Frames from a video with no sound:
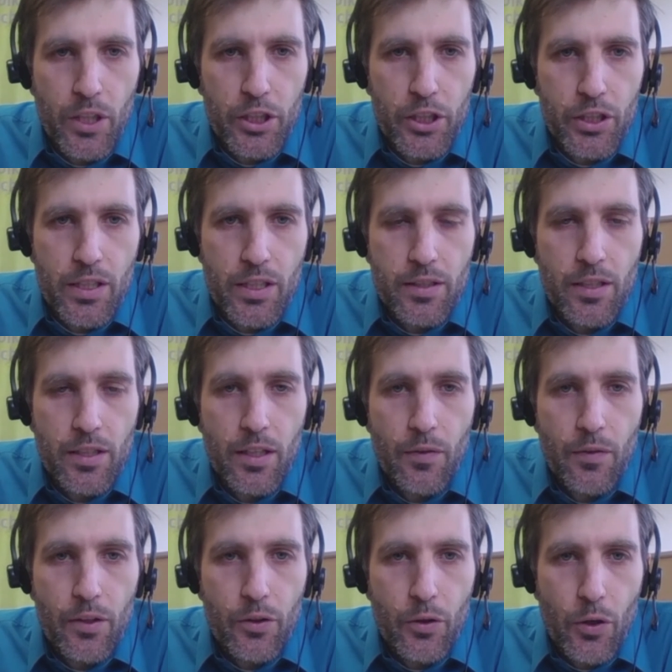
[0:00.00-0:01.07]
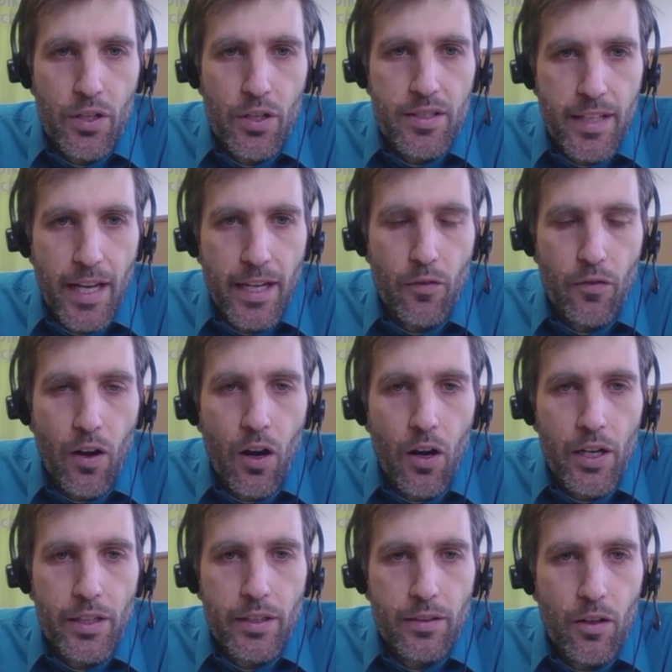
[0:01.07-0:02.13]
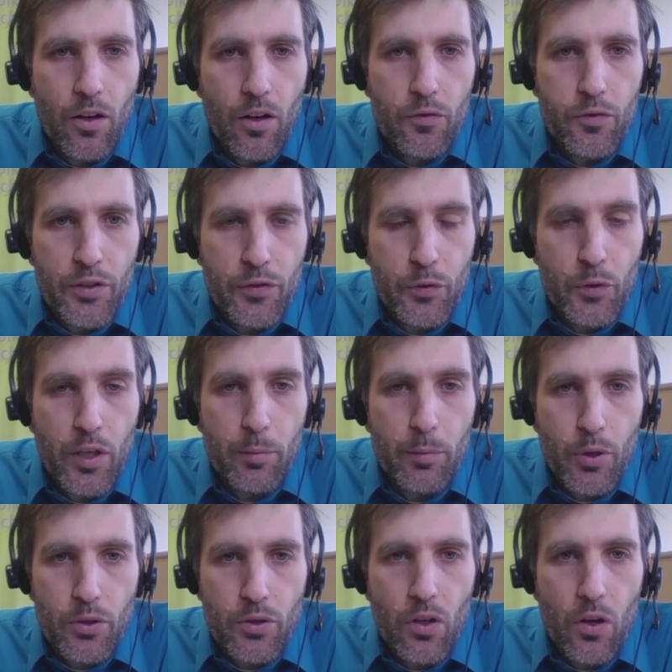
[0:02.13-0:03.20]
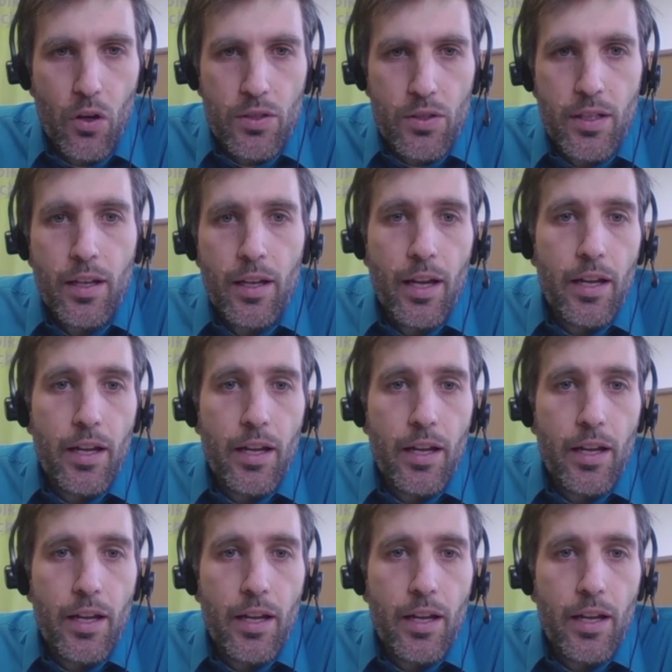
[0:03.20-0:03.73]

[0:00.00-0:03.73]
which is the current state of art of refueling protocols.